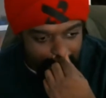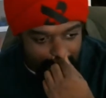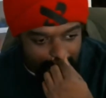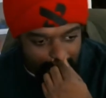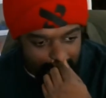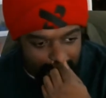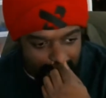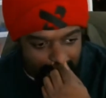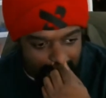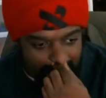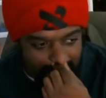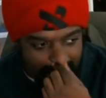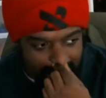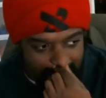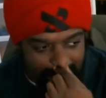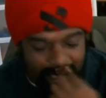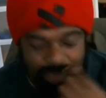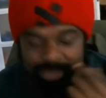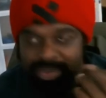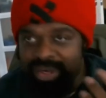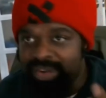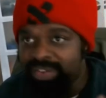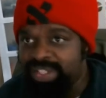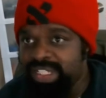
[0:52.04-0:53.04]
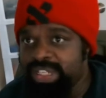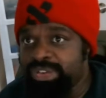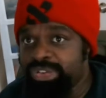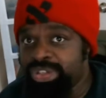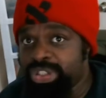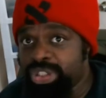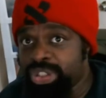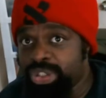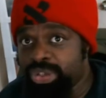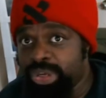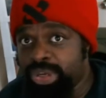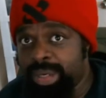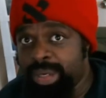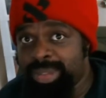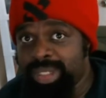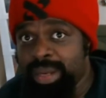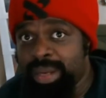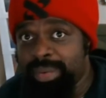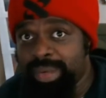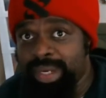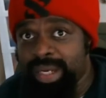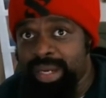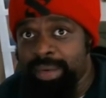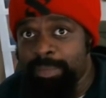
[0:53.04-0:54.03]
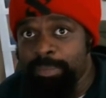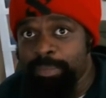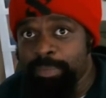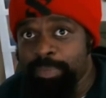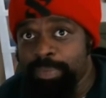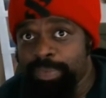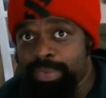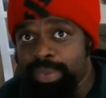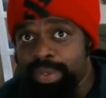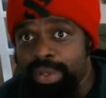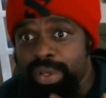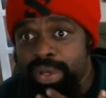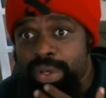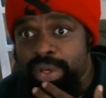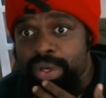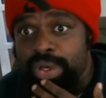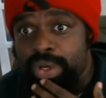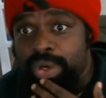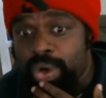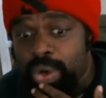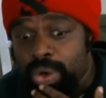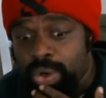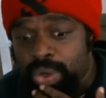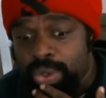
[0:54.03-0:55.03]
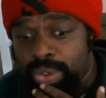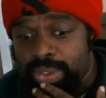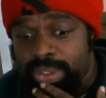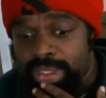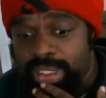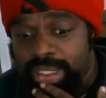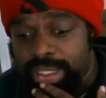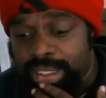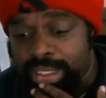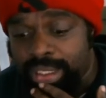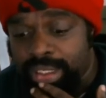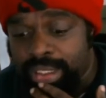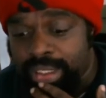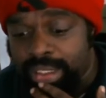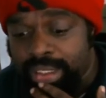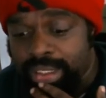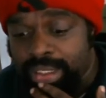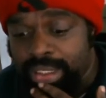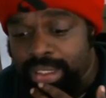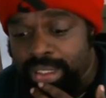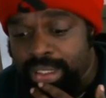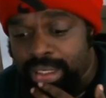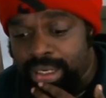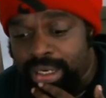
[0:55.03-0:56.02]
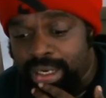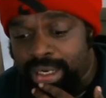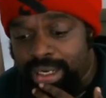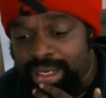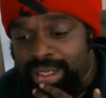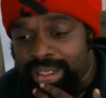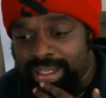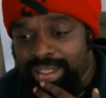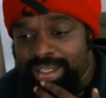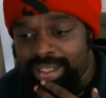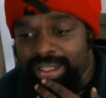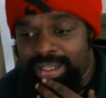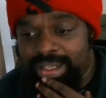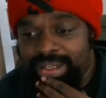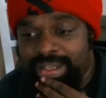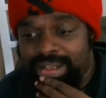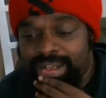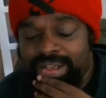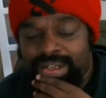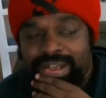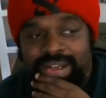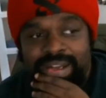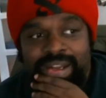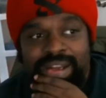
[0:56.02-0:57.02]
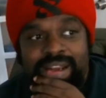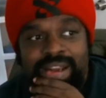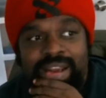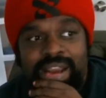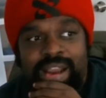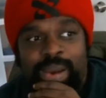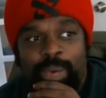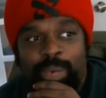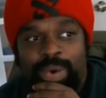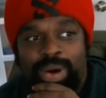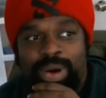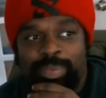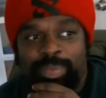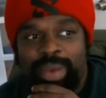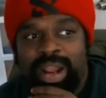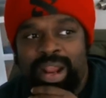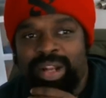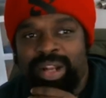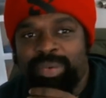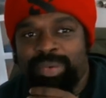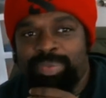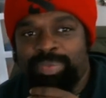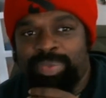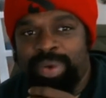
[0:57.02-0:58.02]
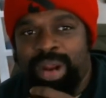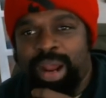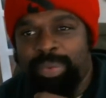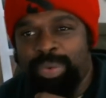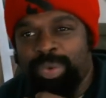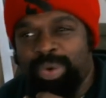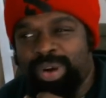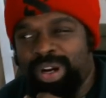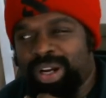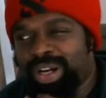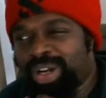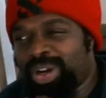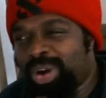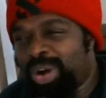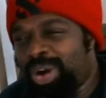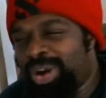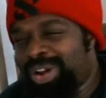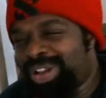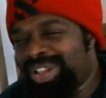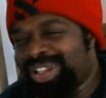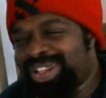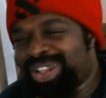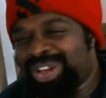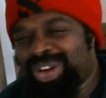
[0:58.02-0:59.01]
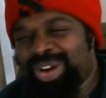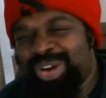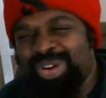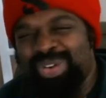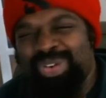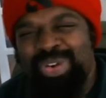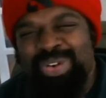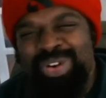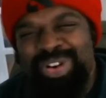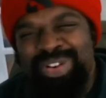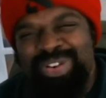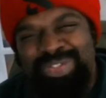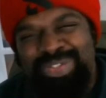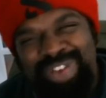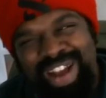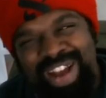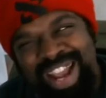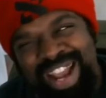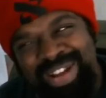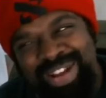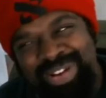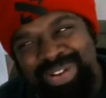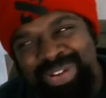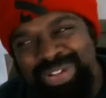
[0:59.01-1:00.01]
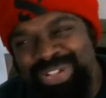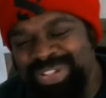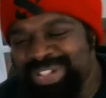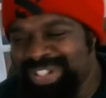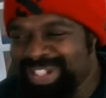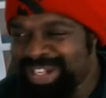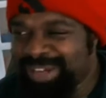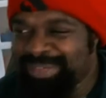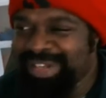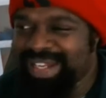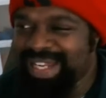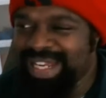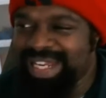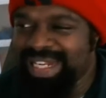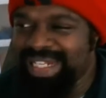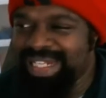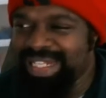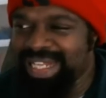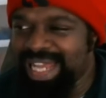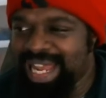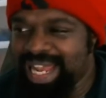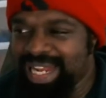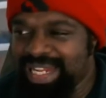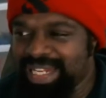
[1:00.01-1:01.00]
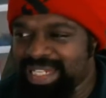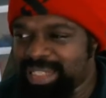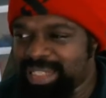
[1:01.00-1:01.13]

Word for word: uh, I'm gonna have a series of streams coming up called the uh, what I probably want to call it the Corona Files or something like that. Just